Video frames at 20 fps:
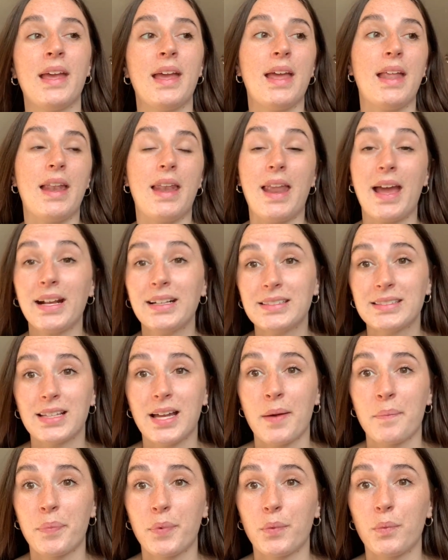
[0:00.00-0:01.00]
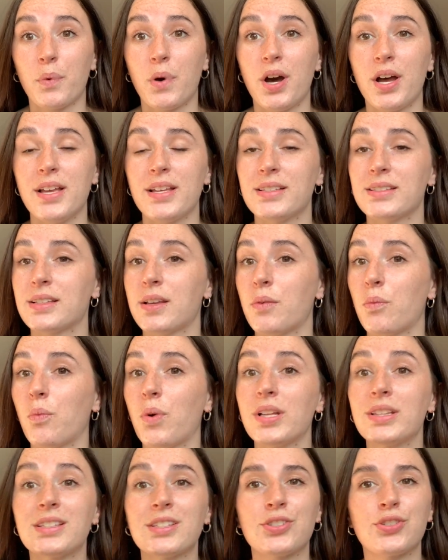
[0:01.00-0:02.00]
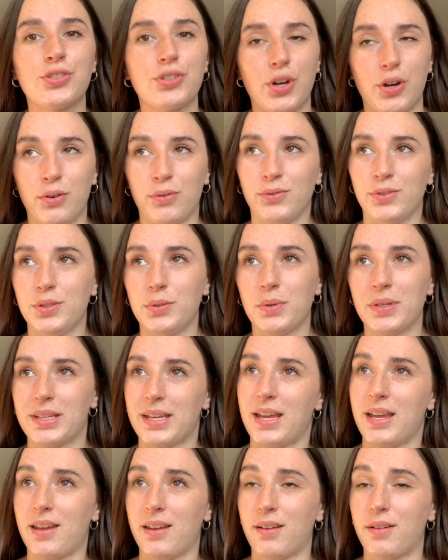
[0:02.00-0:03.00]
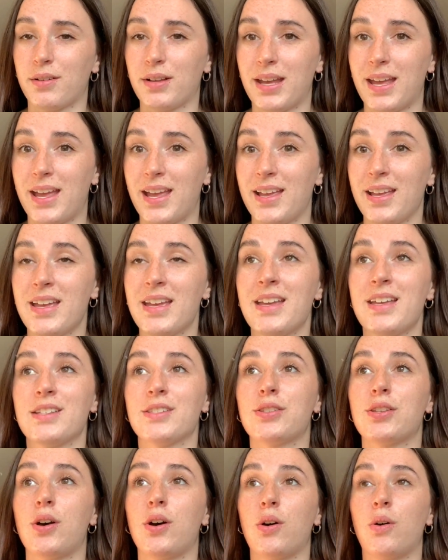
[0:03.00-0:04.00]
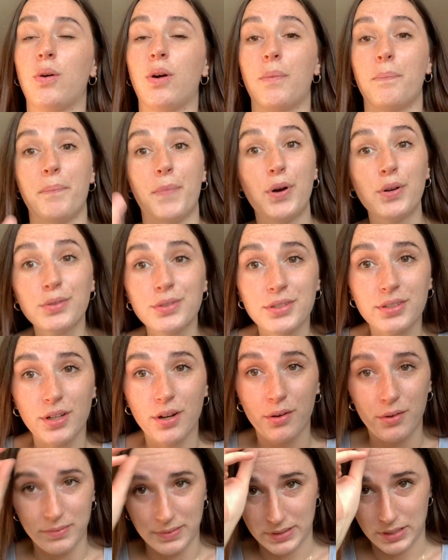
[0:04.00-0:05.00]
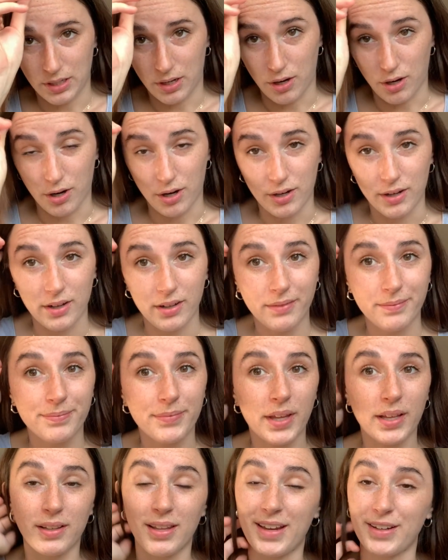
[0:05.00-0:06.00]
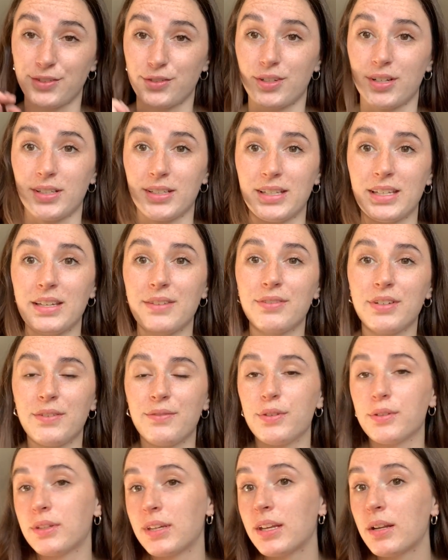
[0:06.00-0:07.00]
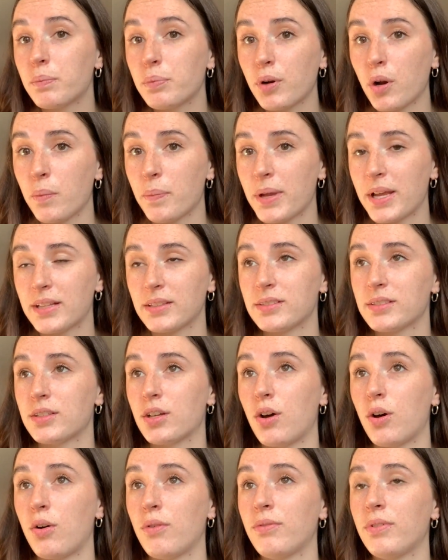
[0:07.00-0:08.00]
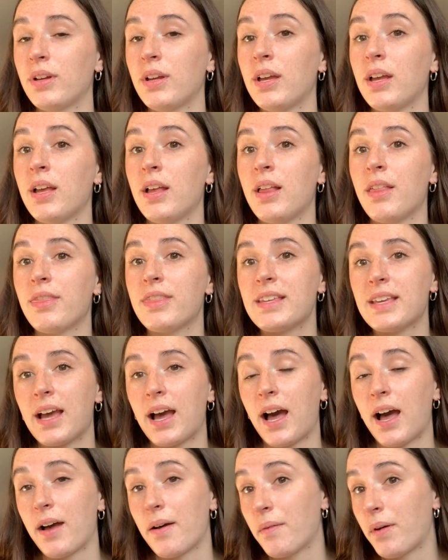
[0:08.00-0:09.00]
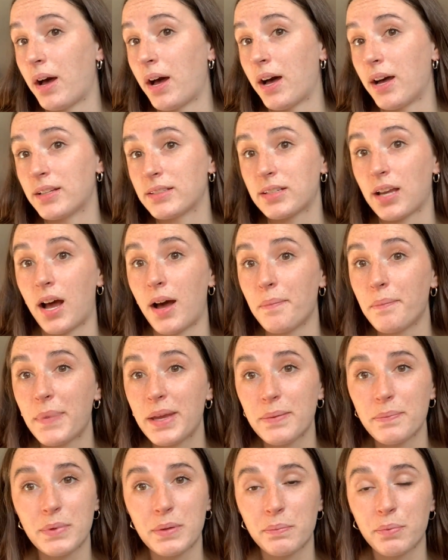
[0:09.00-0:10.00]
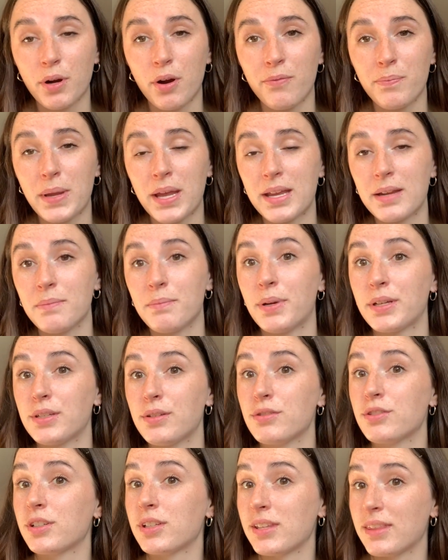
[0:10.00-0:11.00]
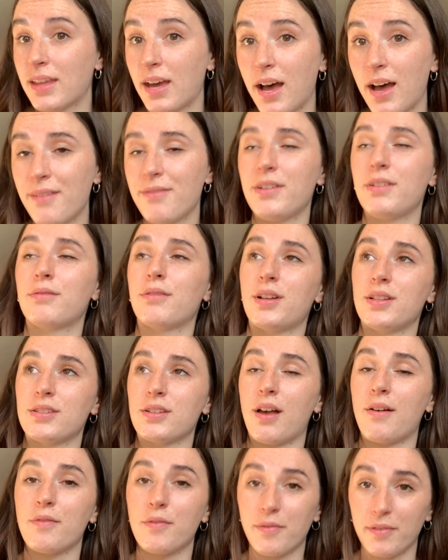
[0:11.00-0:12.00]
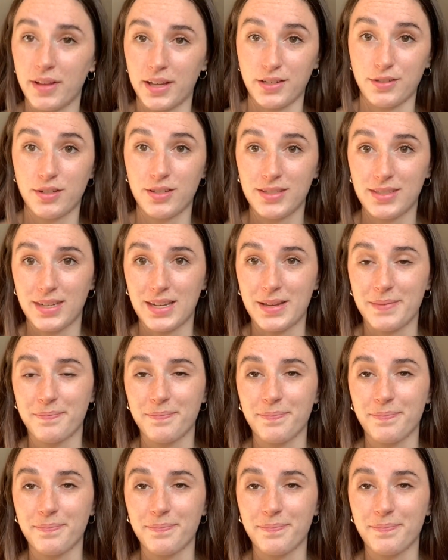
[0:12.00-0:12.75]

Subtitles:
next up was, what stove do we get, okay? So most stoves are electric. Even if you get a propane stove, the top might be propane, but usually the oven runs off of electricity.